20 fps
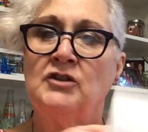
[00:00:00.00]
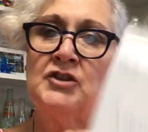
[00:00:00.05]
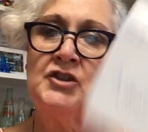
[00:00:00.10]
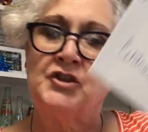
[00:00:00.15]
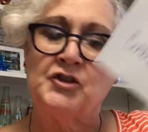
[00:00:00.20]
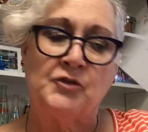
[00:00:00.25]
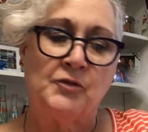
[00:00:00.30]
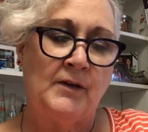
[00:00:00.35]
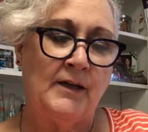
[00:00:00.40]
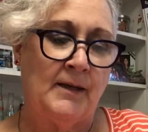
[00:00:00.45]

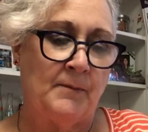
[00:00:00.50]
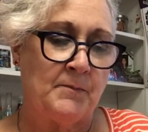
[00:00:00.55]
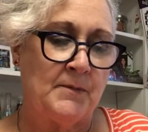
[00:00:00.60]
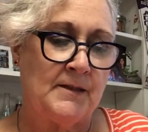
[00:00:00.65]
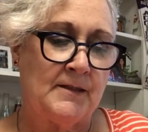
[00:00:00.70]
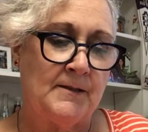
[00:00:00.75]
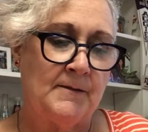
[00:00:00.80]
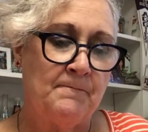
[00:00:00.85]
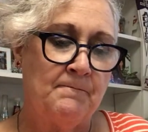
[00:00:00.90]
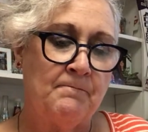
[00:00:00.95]

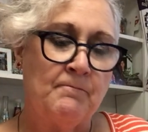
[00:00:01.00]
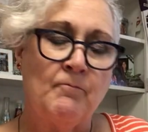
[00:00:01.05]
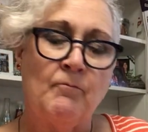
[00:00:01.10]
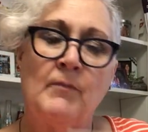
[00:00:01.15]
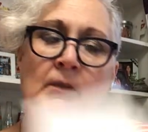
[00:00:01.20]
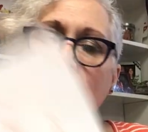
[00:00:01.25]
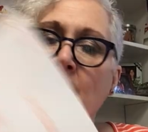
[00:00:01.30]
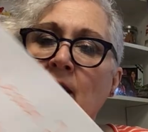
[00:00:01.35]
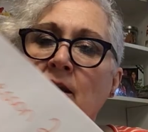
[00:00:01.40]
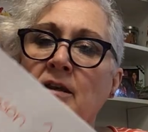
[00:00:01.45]
strips.
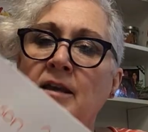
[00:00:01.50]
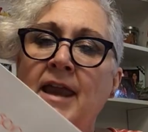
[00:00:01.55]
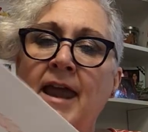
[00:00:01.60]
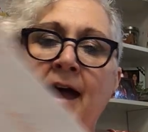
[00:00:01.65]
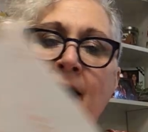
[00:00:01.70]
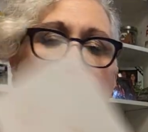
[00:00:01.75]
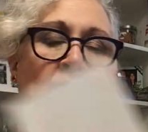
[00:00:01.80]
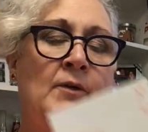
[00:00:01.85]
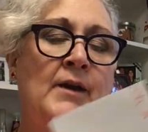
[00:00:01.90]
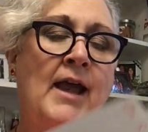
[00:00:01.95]

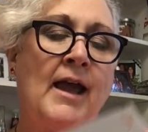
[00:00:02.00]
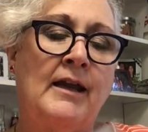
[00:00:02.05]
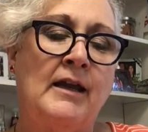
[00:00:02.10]
Now when I